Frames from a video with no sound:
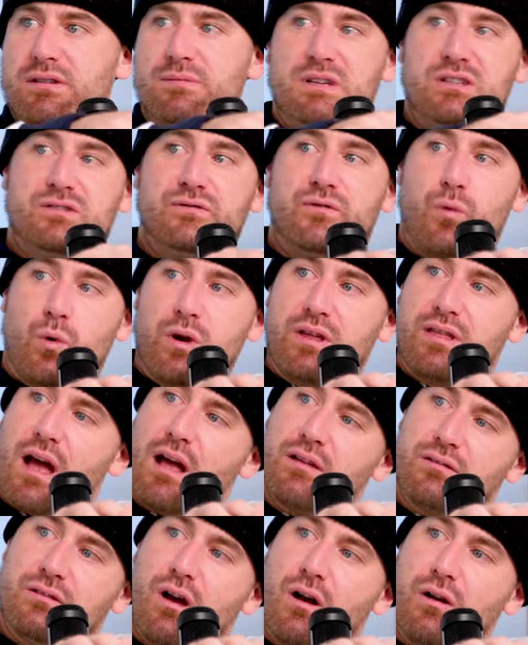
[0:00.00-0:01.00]
This means
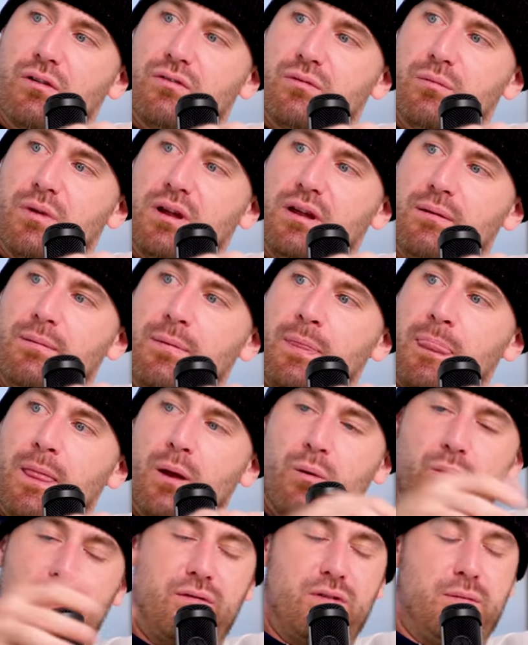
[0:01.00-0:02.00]
$40,000 for me
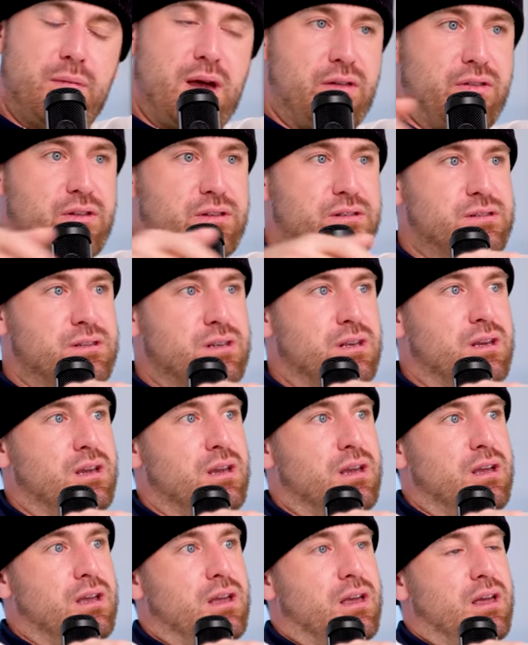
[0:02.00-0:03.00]
or whatever the math is.
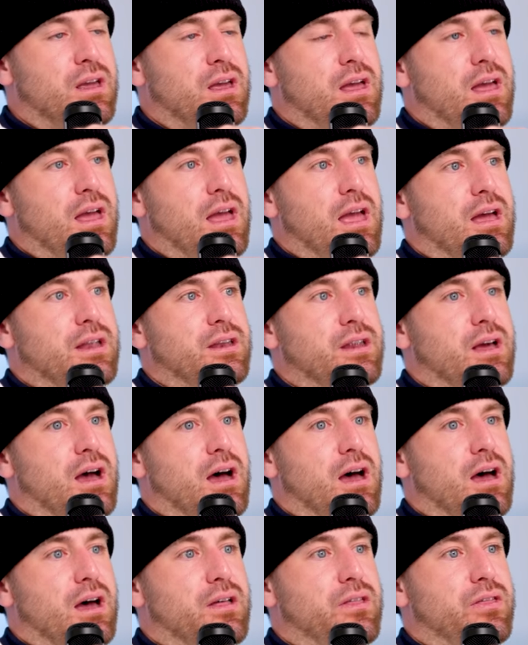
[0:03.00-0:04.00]
And
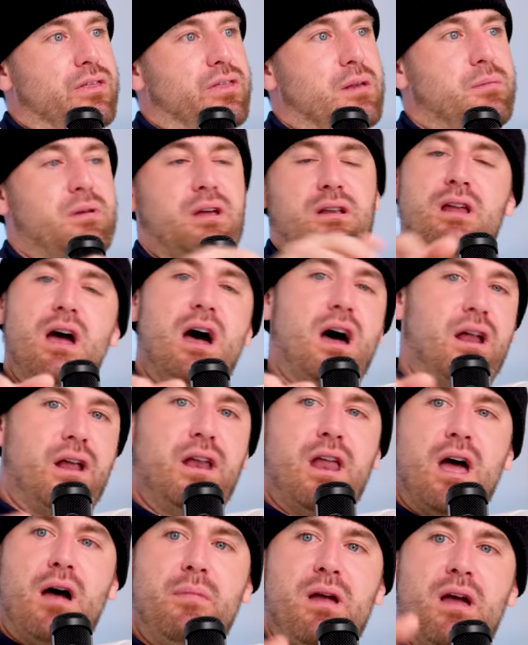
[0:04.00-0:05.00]
uh, they'd be like, no,
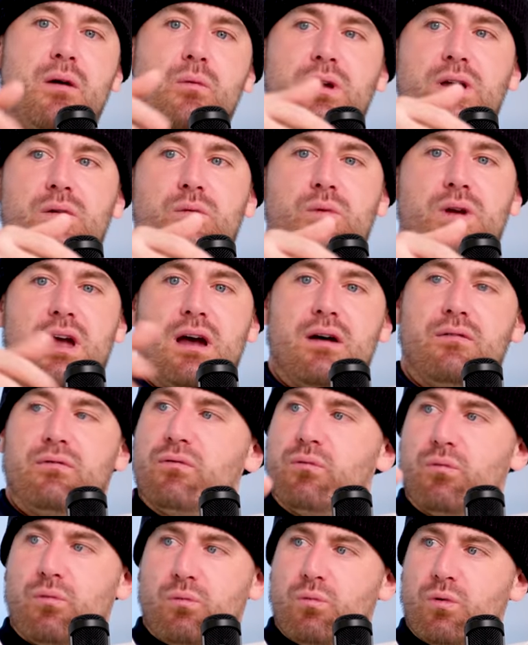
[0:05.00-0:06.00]
no, no, man, we, we
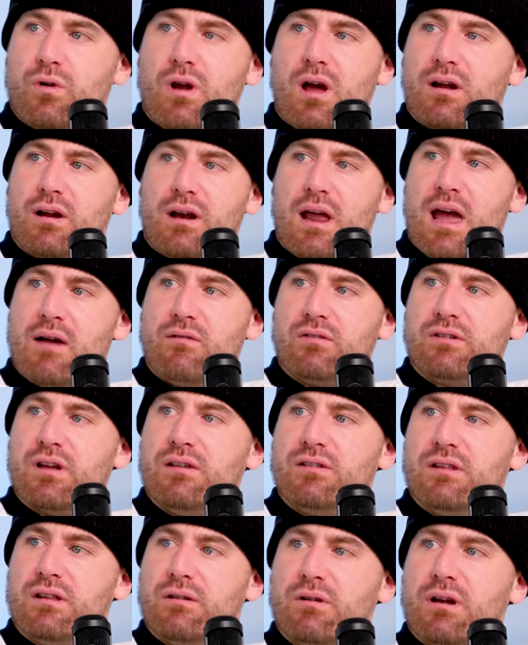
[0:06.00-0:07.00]
have, we're not going to
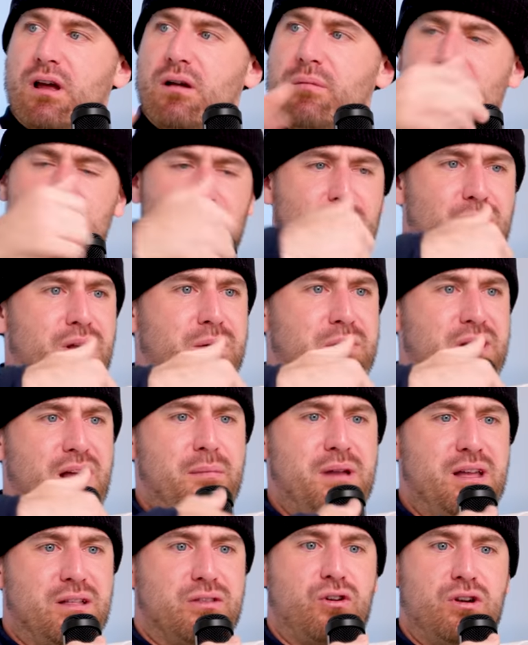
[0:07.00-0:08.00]
advertise anything right now. I'm like, well, wait a
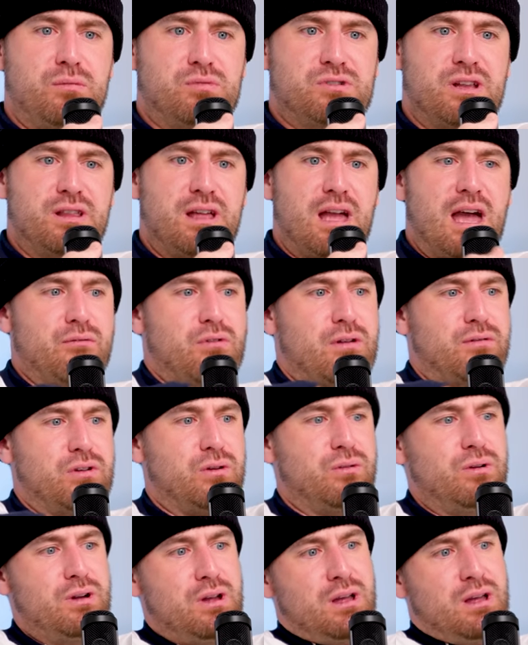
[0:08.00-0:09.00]
minute. I'm making 30% of the ad
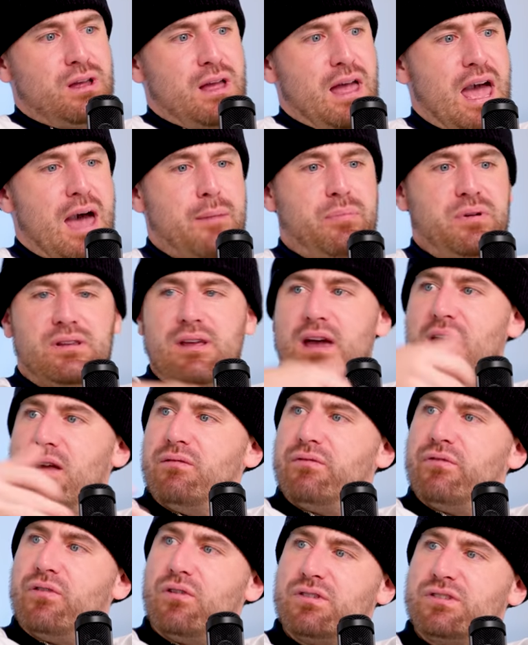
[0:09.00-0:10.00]
revenue. Happy
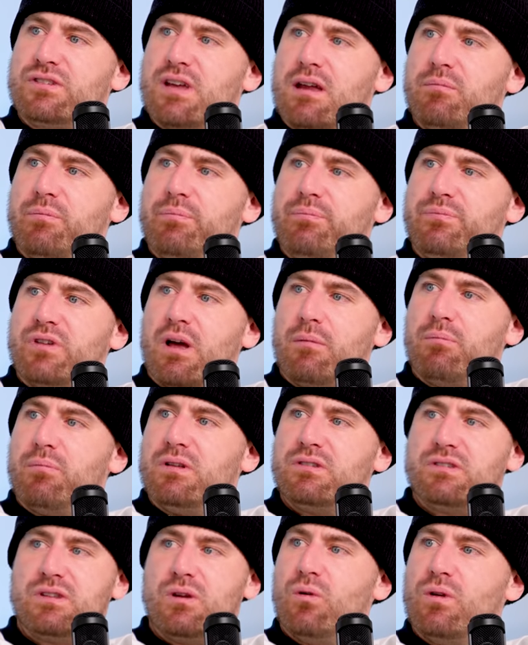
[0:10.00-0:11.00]
Dad and Full Send
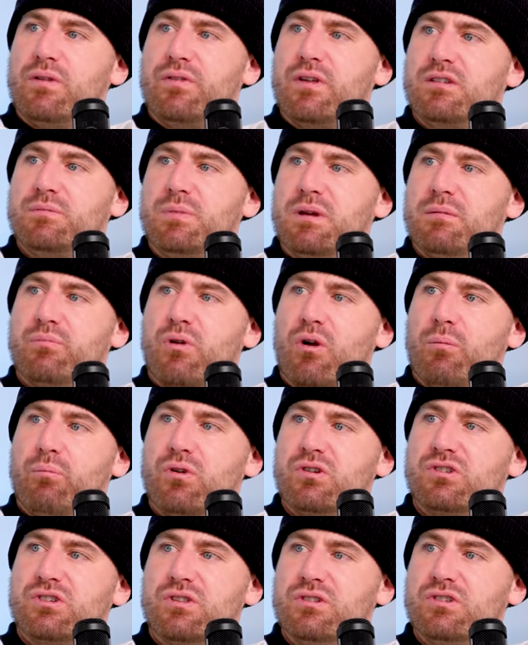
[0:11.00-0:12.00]
supplements, the only things being
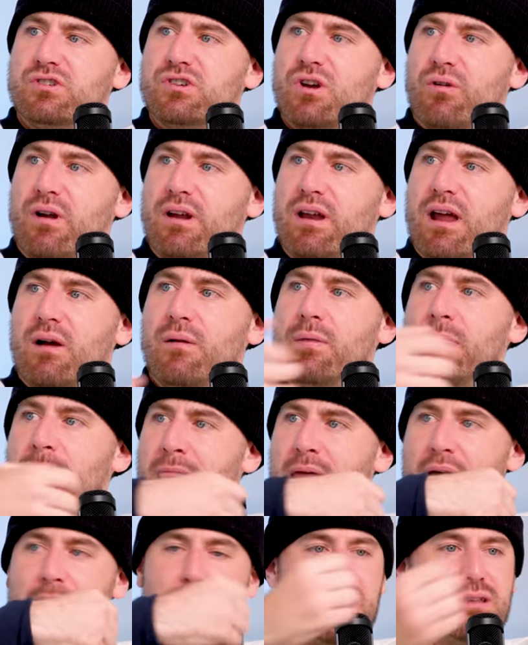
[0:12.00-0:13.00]
pushed in the show right now.
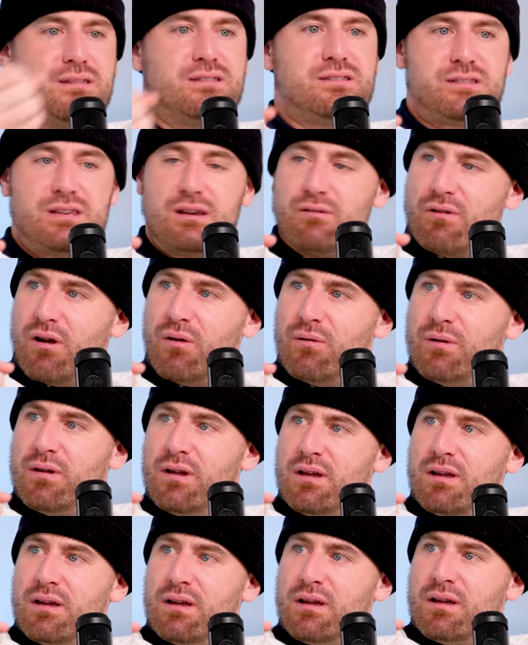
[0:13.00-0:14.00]
I'm getting zero.